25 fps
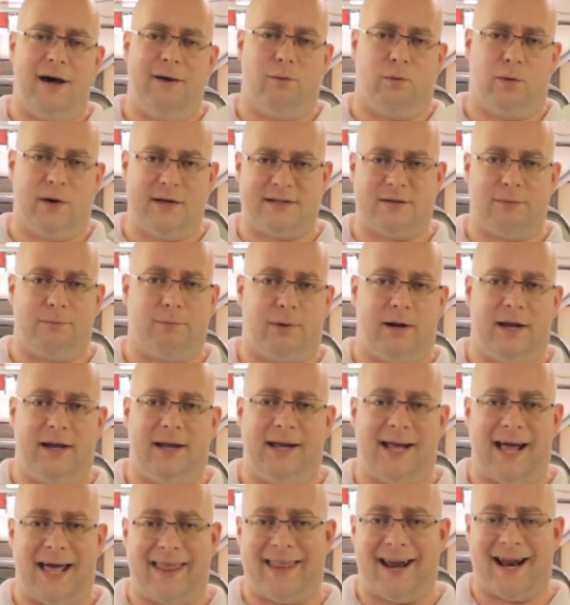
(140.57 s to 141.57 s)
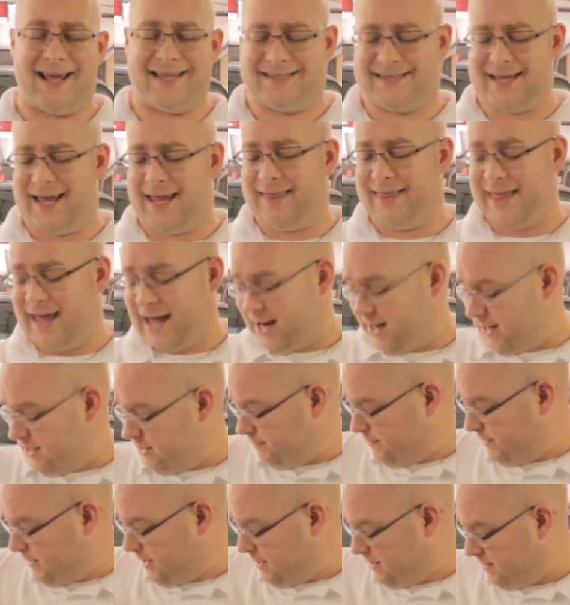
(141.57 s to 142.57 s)
Reason being that I say that
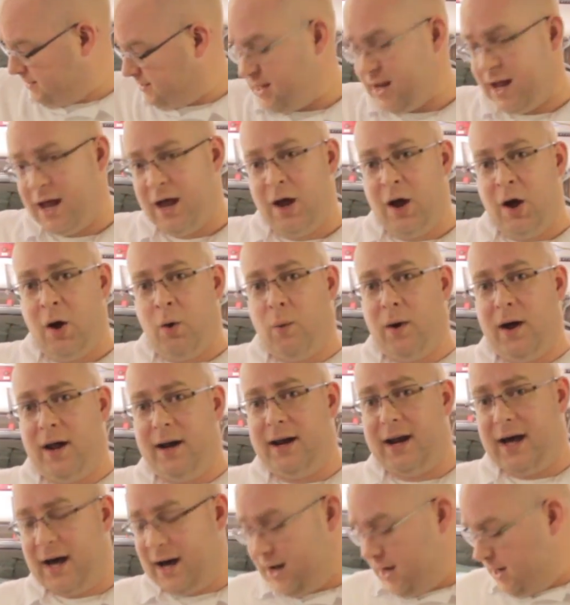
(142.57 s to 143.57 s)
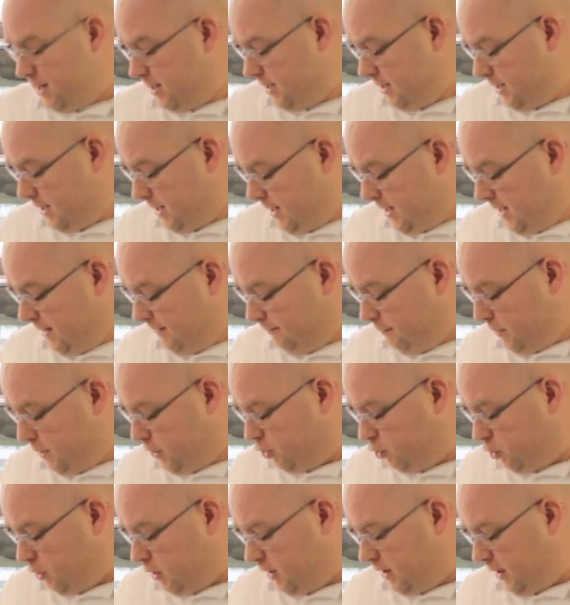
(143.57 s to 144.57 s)
is because when I have my
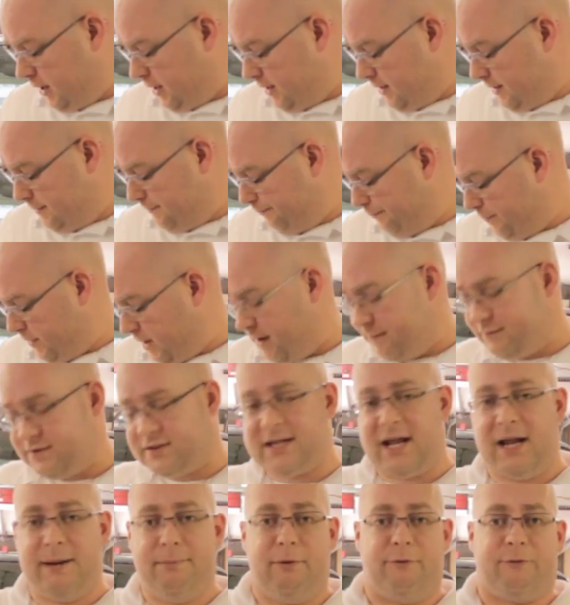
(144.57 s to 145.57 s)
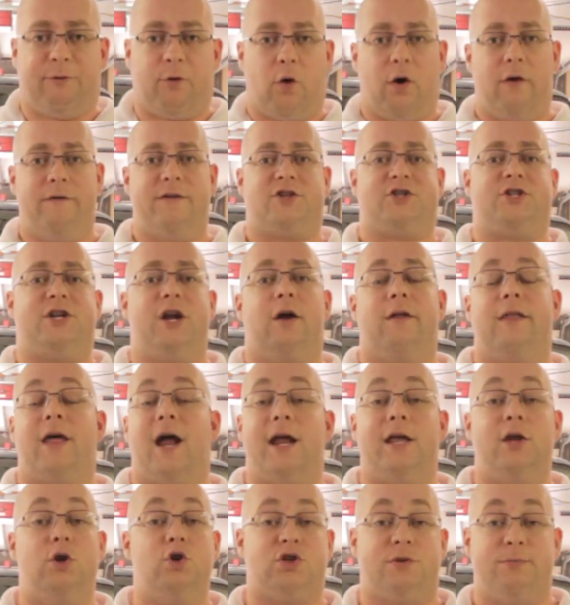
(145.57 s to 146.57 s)
truck, and I've stated before on this channel that
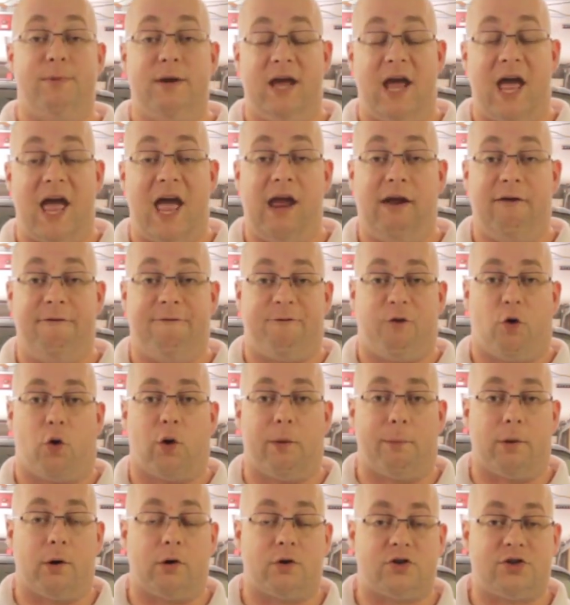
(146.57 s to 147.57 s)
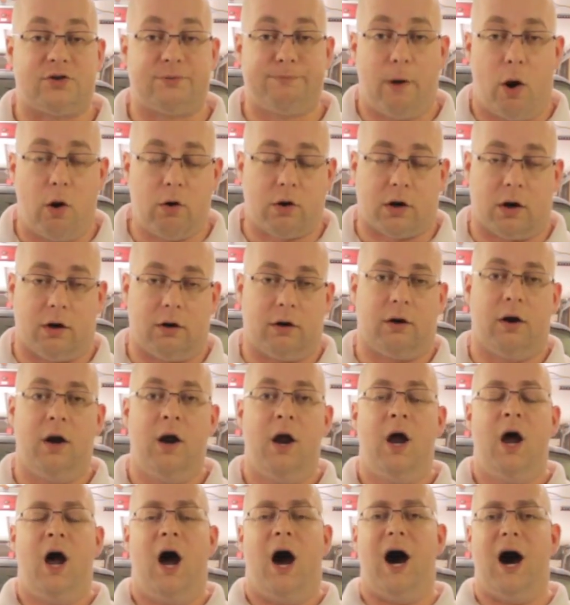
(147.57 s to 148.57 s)
I used to be a former smoker,
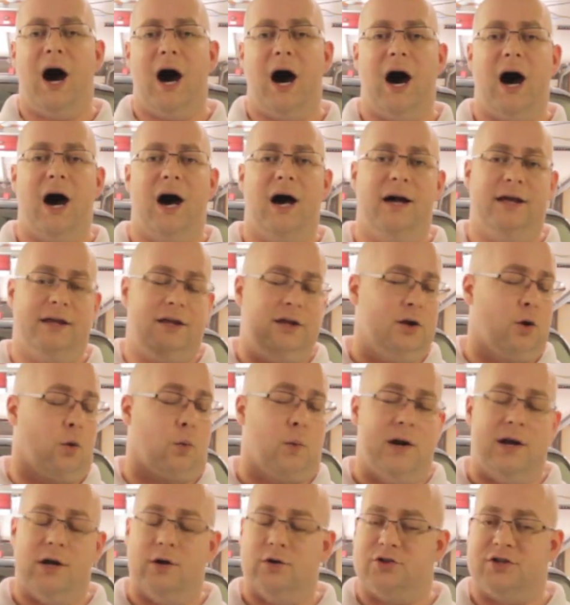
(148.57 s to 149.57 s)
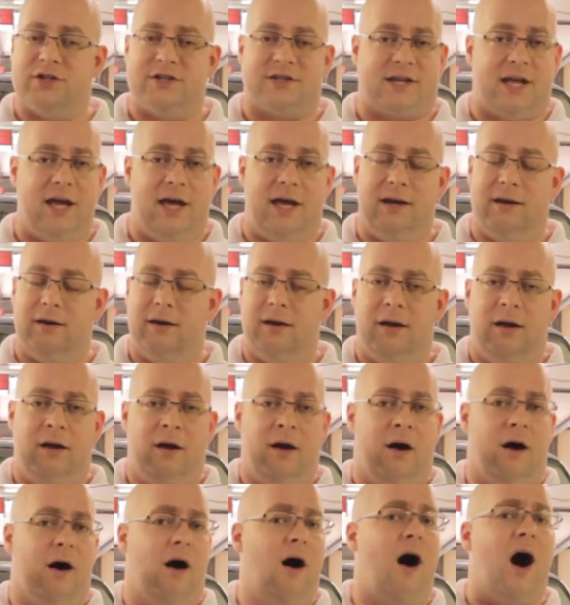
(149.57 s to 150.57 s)
your windows just get
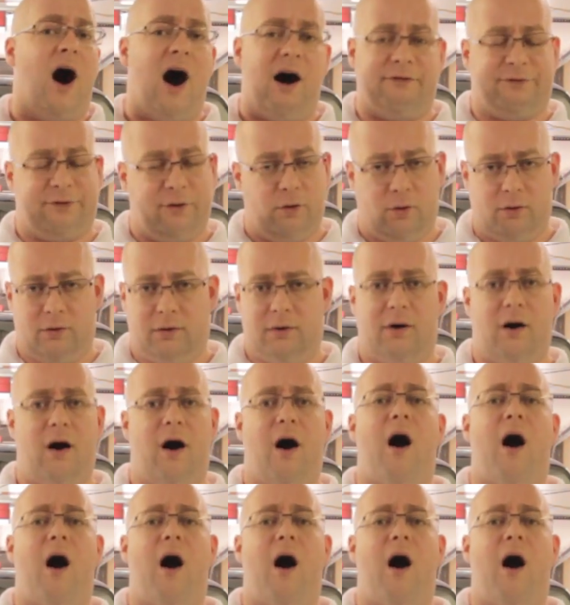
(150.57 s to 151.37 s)
awful.